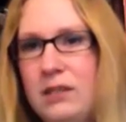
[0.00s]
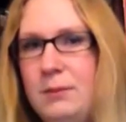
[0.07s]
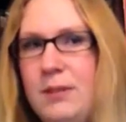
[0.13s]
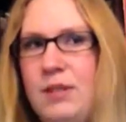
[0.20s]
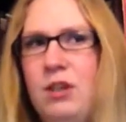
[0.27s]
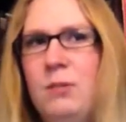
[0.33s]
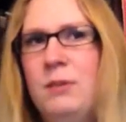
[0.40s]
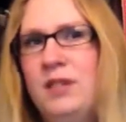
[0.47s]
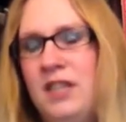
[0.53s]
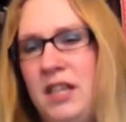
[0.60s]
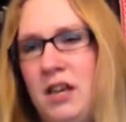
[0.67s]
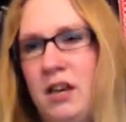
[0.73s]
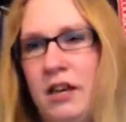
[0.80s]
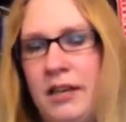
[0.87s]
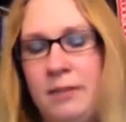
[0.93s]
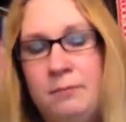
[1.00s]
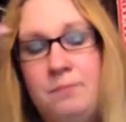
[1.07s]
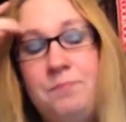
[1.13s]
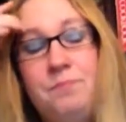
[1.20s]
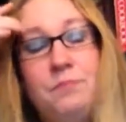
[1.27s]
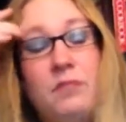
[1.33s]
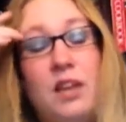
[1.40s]
Sorry about the yawning.
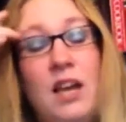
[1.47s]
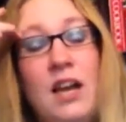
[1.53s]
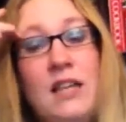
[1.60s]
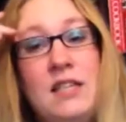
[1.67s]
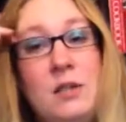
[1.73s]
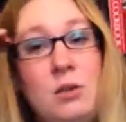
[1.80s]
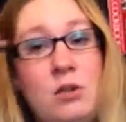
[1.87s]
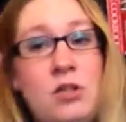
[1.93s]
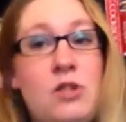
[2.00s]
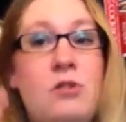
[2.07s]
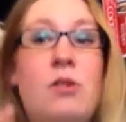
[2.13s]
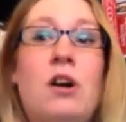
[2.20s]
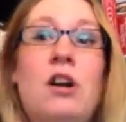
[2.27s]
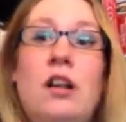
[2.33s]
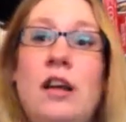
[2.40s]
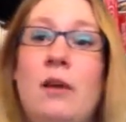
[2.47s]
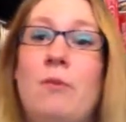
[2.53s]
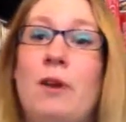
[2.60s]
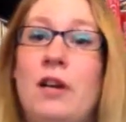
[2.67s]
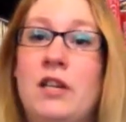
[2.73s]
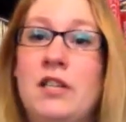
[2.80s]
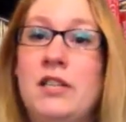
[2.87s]
I had told you all I
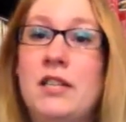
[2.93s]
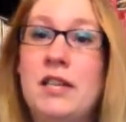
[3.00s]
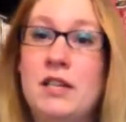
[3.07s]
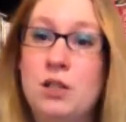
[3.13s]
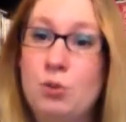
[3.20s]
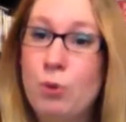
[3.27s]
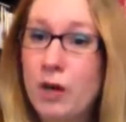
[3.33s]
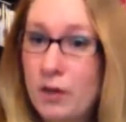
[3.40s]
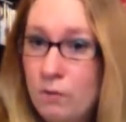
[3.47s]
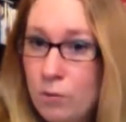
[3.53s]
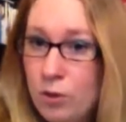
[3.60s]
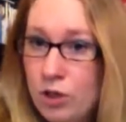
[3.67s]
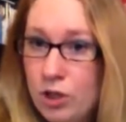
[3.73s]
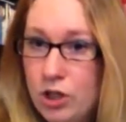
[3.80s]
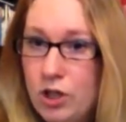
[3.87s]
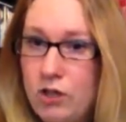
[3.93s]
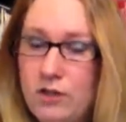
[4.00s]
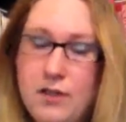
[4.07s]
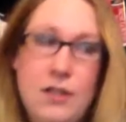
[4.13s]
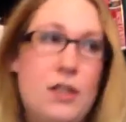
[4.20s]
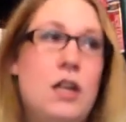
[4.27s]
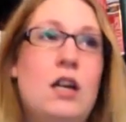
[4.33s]
had wanted to knit 24
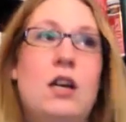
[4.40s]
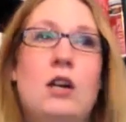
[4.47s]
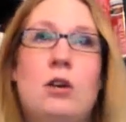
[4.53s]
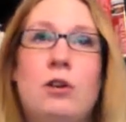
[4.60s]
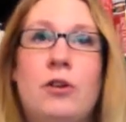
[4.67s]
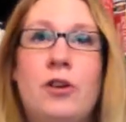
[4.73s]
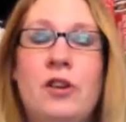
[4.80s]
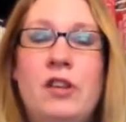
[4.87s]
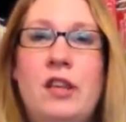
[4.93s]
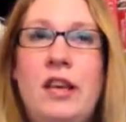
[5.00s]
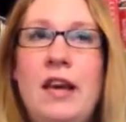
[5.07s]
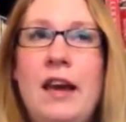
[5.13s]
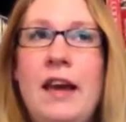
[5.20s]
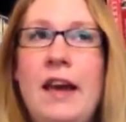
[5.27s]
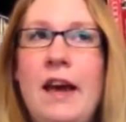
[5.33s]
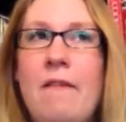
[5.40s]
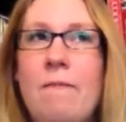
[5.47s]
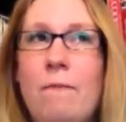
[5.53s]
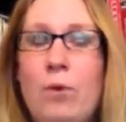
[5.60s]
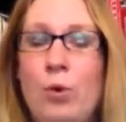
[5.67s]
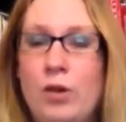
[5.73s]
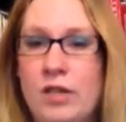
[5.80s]
shawls. Currently, I have
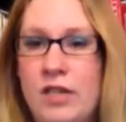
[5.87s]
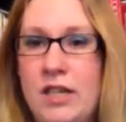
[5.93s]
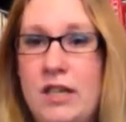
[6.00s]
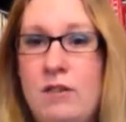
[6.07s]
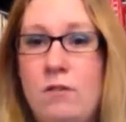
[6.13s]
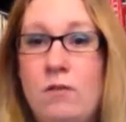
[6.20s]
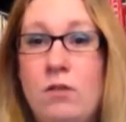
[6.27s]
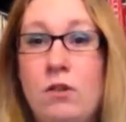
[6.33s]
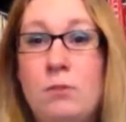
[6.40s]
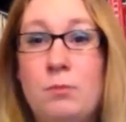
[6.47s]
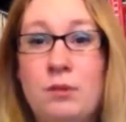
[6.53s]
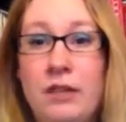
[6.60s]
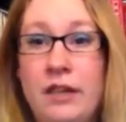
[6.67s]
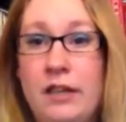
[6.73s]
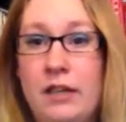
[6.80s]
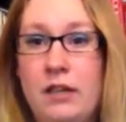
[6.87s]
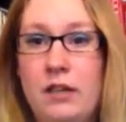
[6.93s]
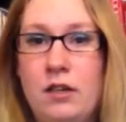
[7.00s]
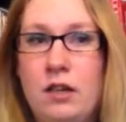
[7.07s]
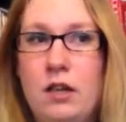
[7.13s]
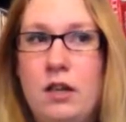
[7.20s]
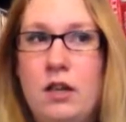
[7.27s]
14 completed.
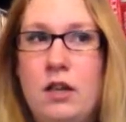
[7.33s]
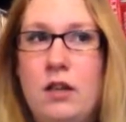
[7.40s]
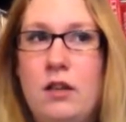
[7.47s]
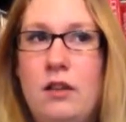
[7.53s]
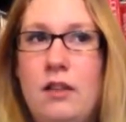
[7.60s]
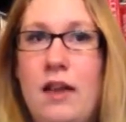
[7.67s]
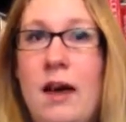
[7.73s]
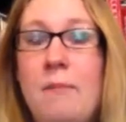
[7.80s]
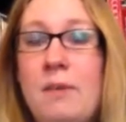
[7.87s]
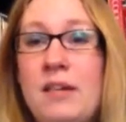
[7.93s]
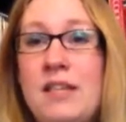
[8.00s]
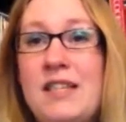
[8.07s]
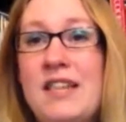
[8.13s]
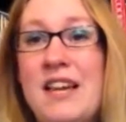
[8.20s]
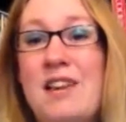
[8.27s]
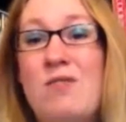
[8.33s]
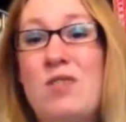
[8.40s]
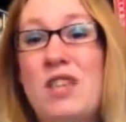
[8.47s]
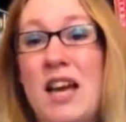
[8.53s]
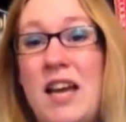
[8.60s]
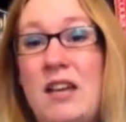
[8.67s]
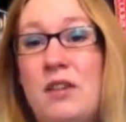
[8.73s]
That means I have
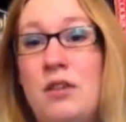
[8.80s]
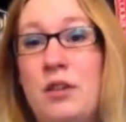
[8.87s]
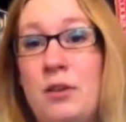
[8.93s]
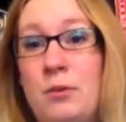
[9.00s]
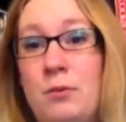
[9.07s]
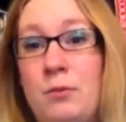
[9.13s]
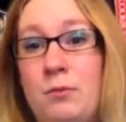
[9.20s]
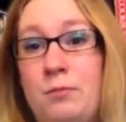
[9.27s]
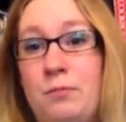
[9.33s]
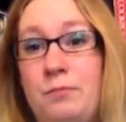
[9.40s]
10 to go.